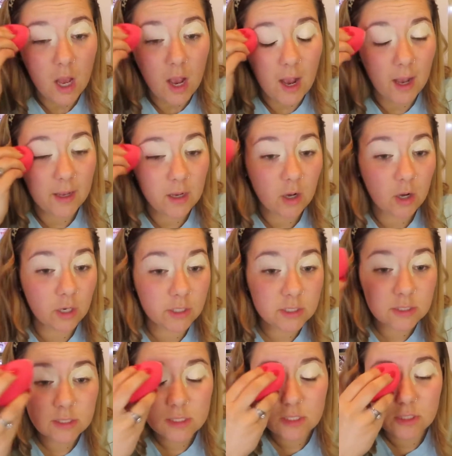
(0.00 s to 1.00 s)
I
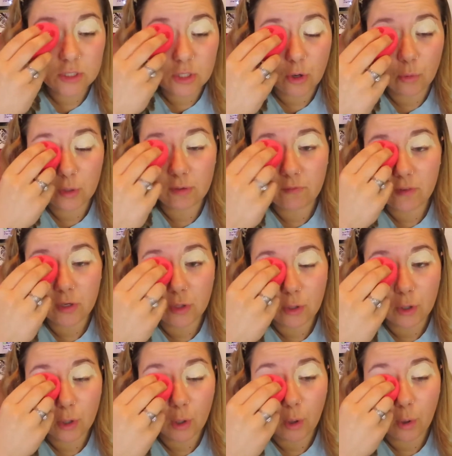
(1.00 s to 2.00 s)
honestly don't
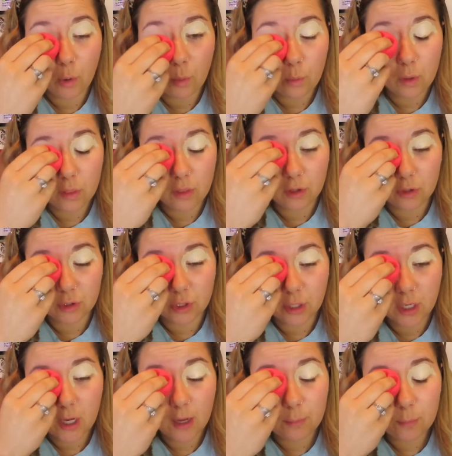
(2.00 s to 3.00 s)
even know the
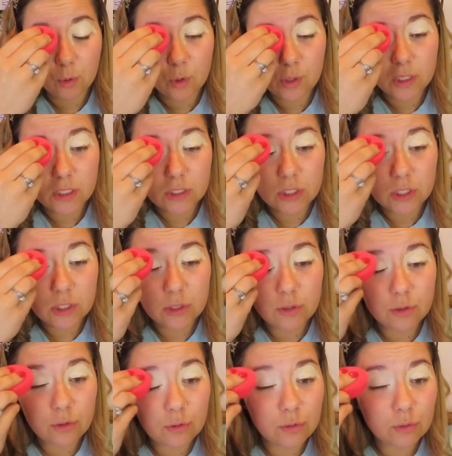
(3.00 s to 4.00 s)
look I'm going to
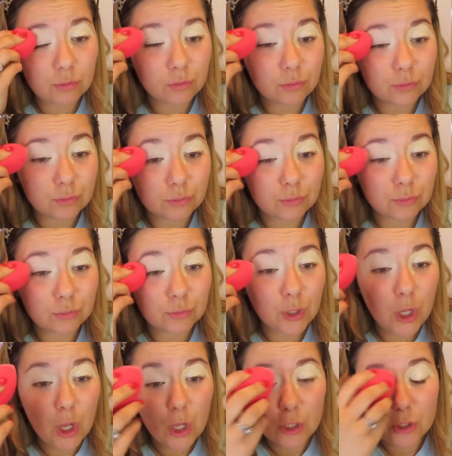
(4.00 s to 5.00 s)
do,
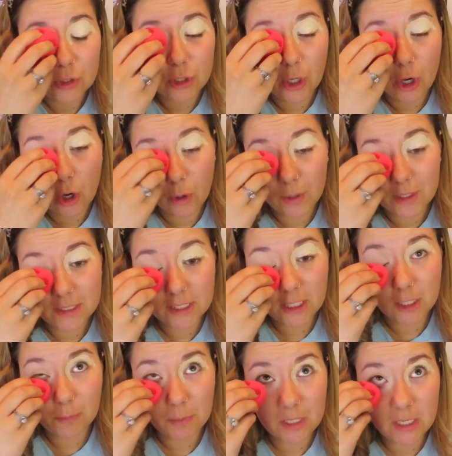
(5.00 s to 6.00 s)
so it's
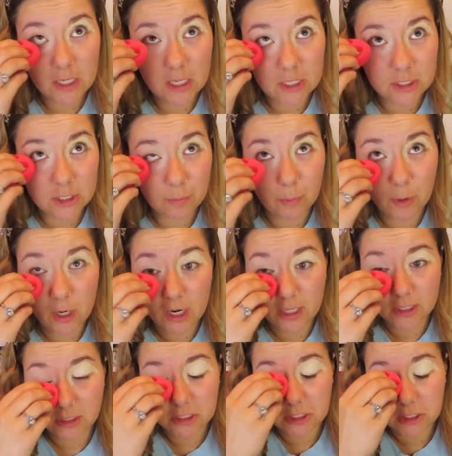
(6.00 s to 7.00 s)
gonna be a
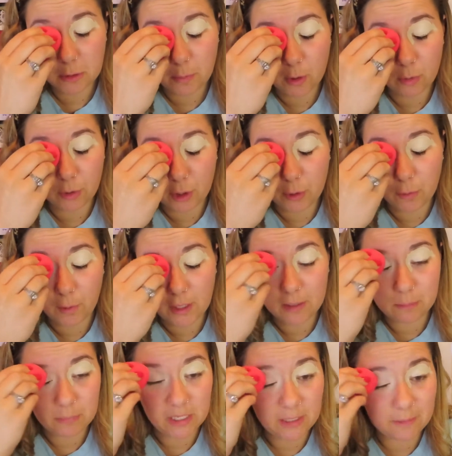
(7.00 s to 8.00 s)
surprise to both you
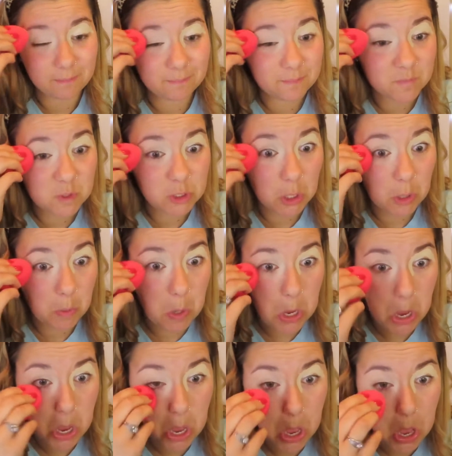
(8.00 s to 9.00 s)
and me. So
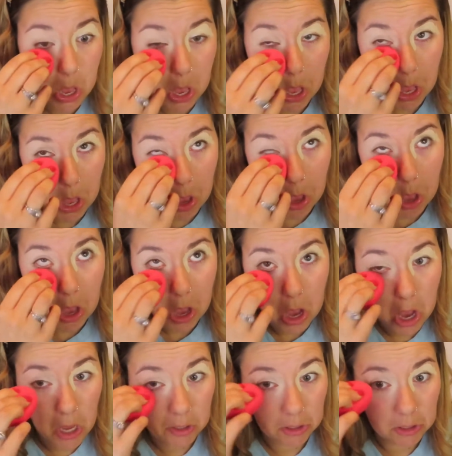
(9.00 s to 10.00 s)

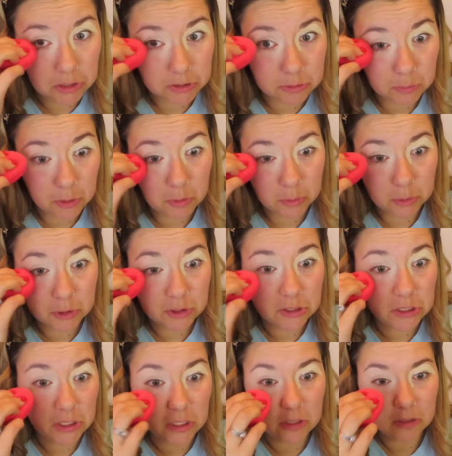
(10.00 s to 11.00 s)
I guess we will
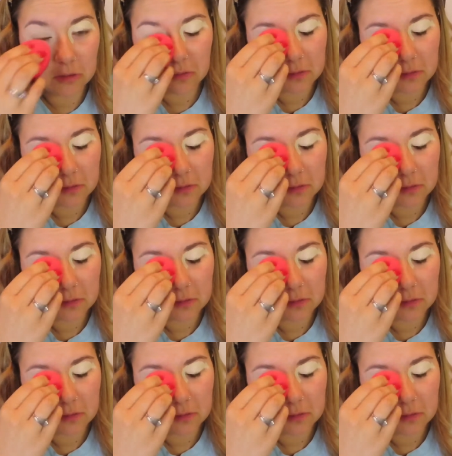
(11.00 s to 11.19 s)
see.